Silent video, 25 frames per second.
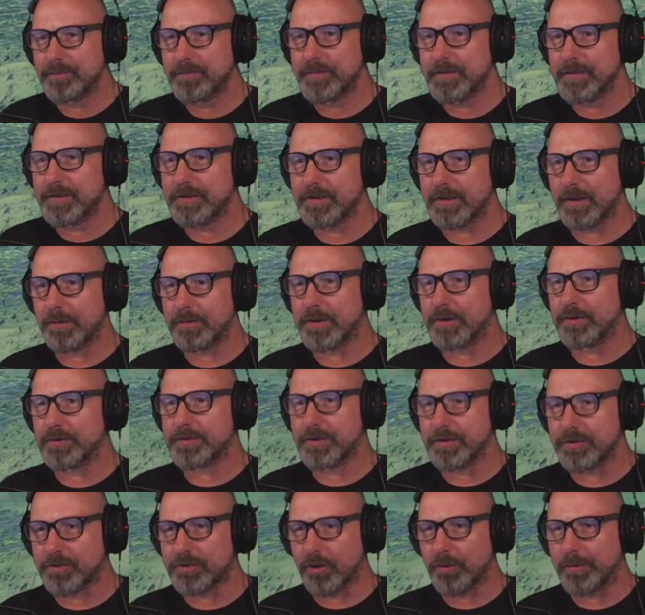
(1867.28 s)
So I'm
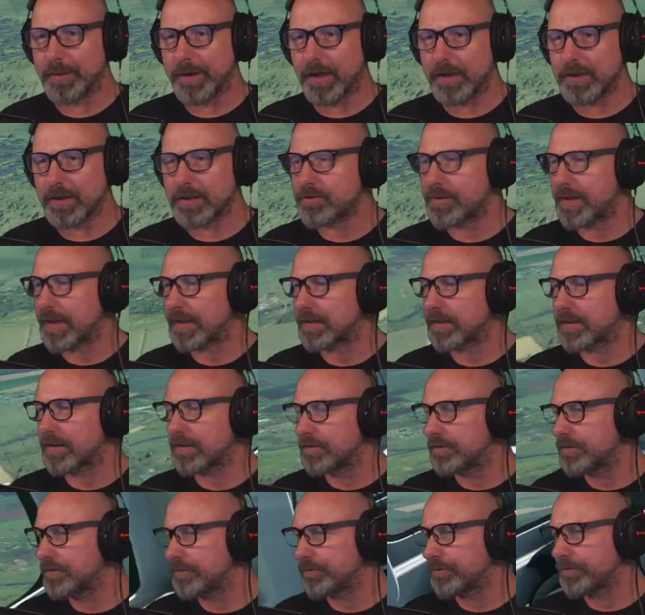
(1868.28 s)
using Tobii Eye
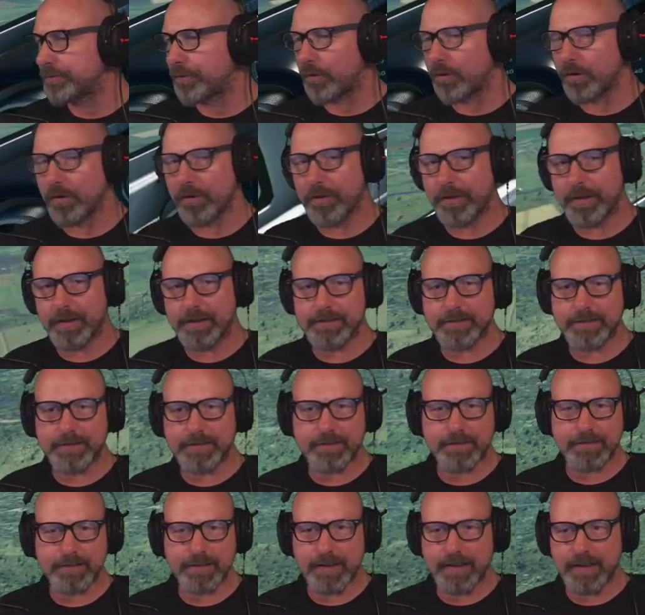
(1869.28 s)
Tracker for
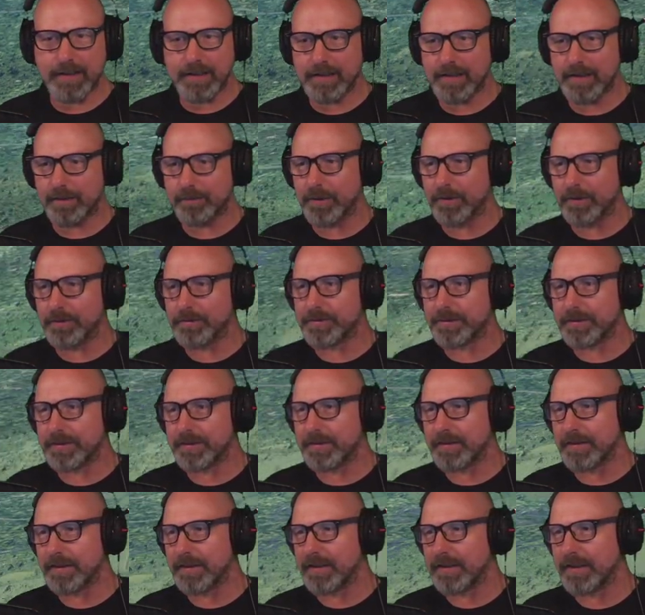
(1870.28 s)
this, and I'm
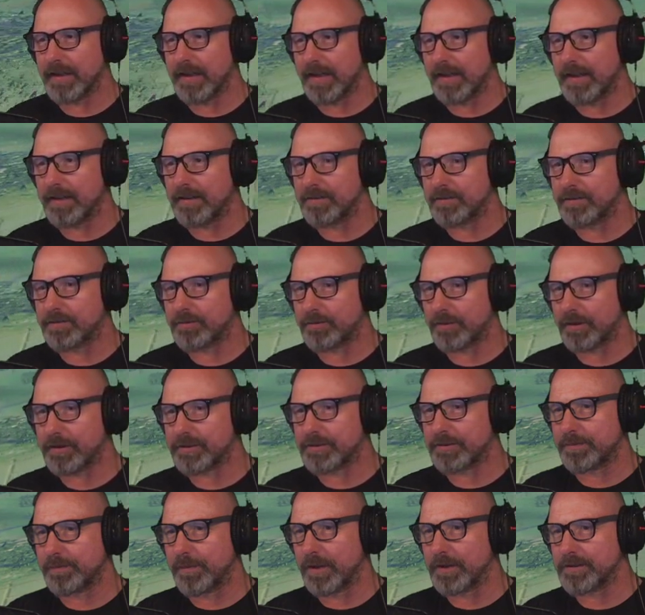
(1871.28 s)
using the
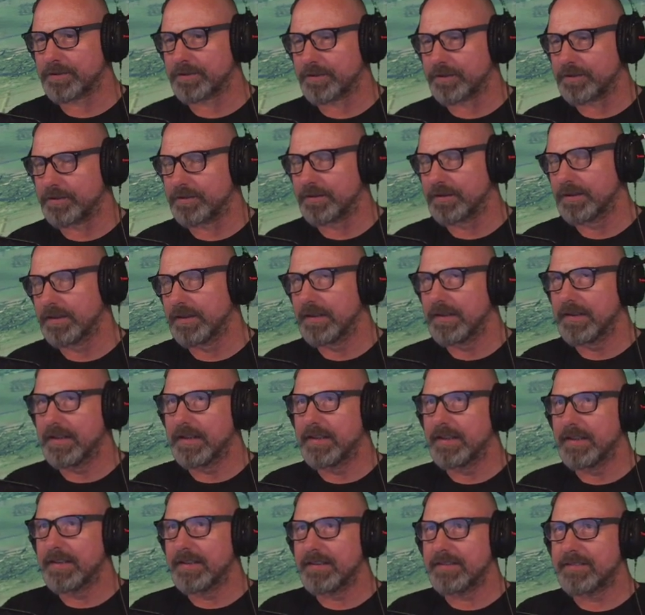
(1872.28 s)
Trustmaster
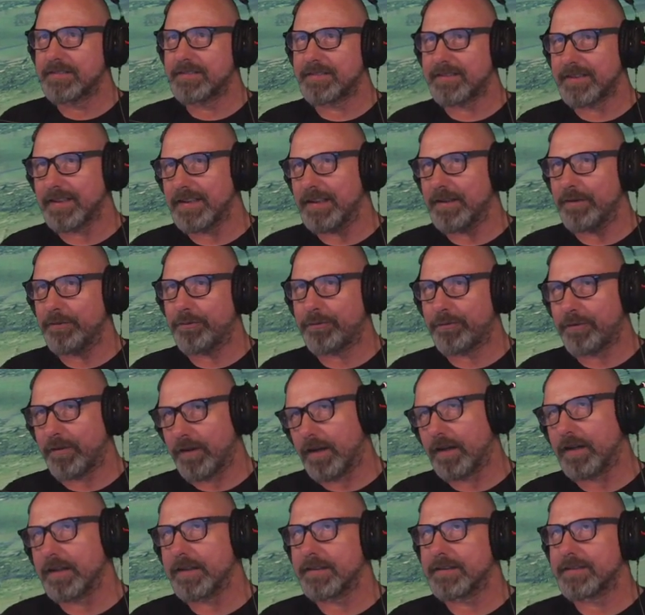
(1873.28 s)

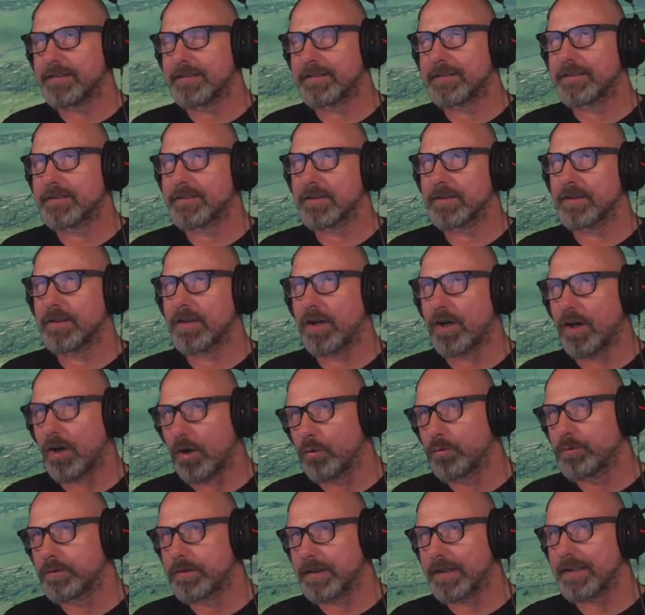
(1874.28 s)
T-Flight
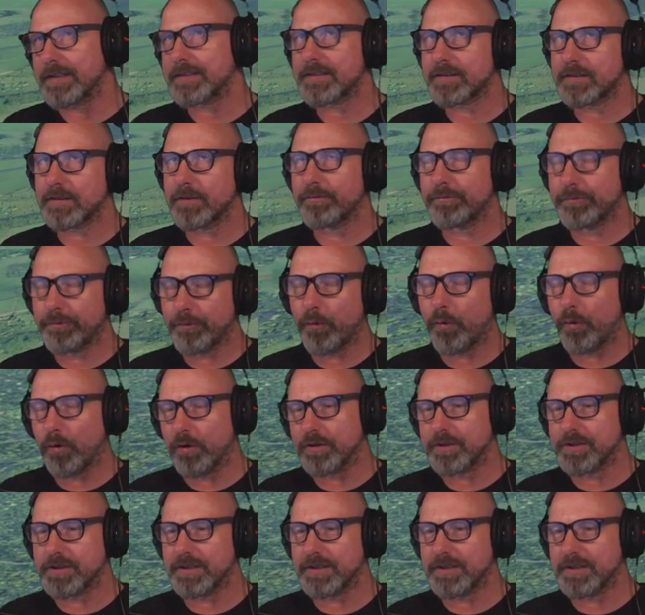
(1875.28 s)
HOTAS 4.